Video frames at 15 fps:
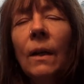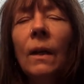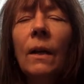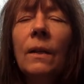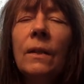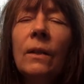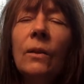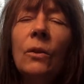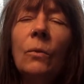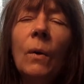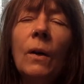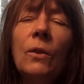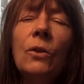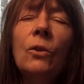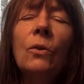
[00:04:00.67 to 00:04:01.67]
Until you
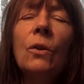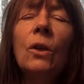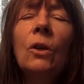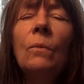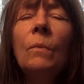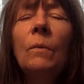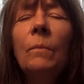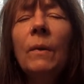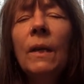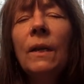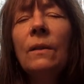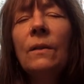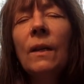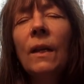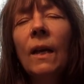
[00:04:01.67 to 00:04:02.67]
are two human
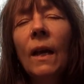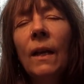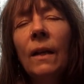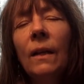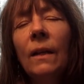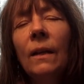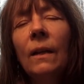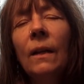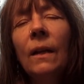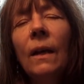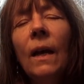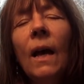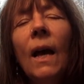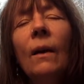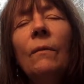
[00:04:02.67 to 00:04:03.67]
beings again,
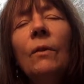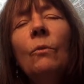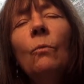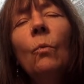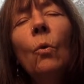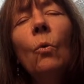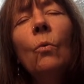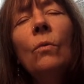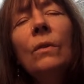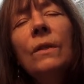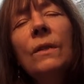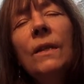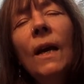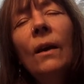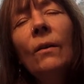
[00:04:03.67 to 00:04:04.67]
having
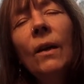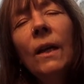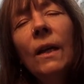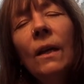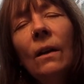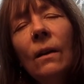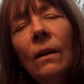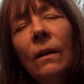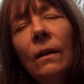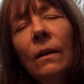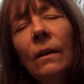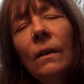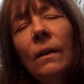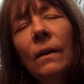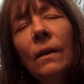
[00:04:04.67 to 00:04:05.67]
rolled down a hill,
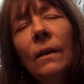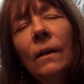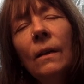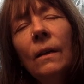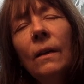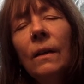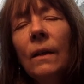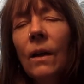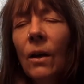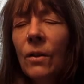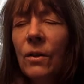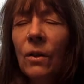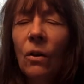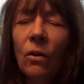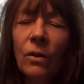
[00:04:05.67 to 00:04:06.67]

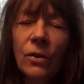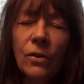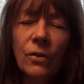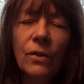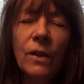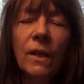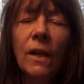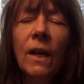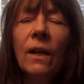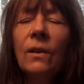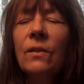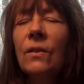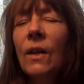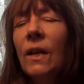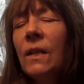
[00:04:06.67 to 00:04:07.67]
gotten all dirty,
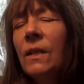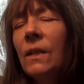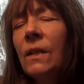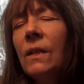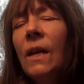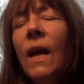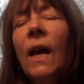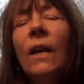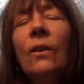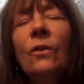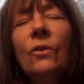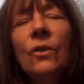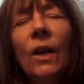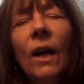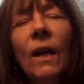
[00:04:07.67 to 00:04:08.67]
excited,
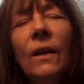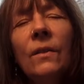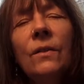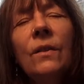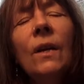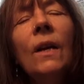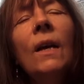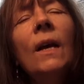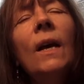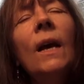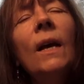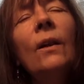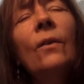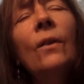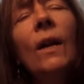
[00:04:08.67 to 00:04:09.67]
energized,
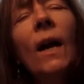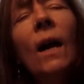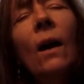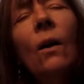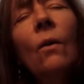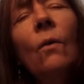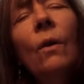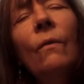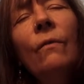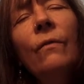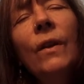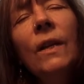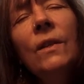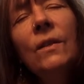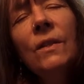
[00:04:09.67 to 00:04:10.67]
and are now
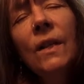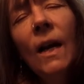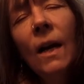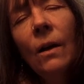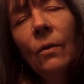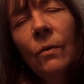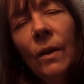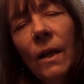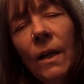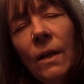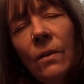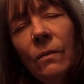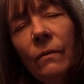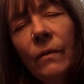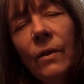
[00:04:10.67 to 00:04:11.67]
face down
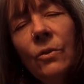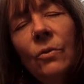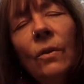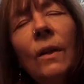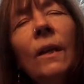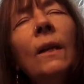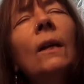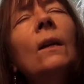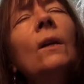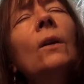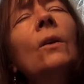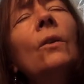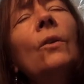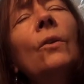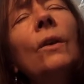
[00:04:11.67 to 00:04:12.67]
individually
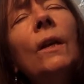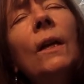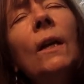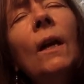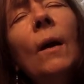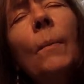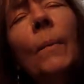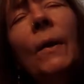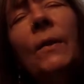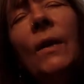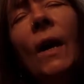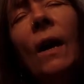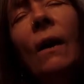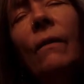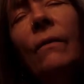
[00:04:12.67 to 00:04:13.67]
looking up at the
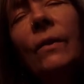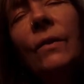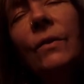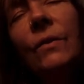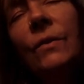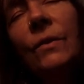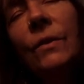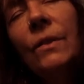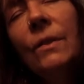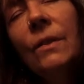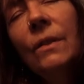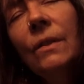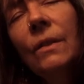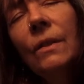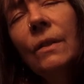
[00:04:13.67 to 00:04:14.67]
heavens
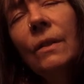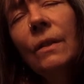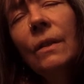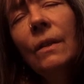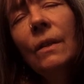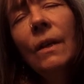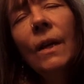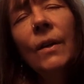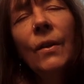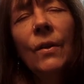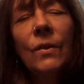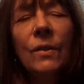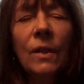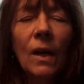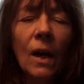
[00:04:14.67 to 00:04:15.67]
and
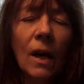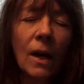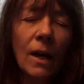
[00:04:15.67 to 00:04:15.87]
the sky.